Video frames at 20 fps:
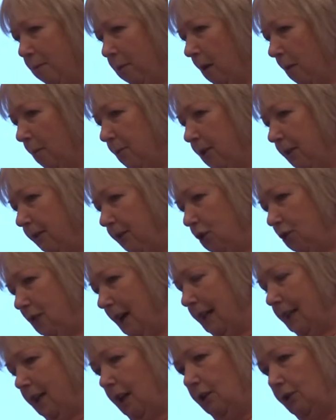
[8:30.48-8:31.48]
of problems if you're
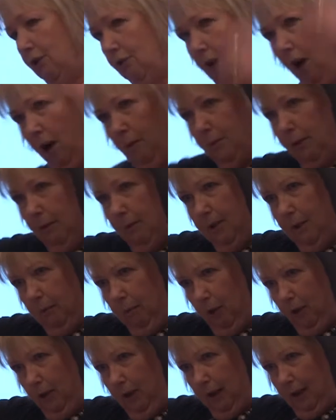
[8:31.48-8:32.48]
trying to hold your arms up to
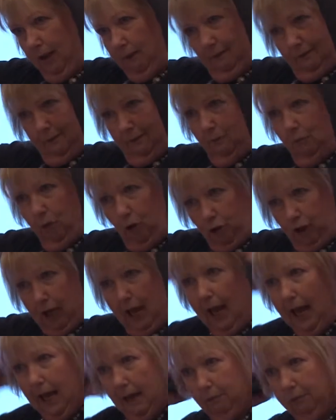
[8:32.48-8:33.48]
wash your
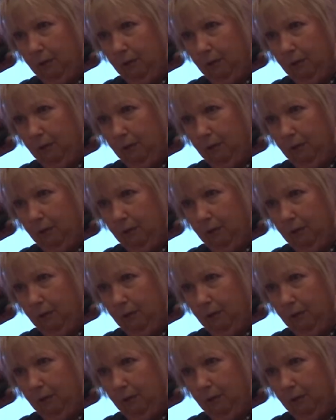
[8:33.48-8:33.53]
hair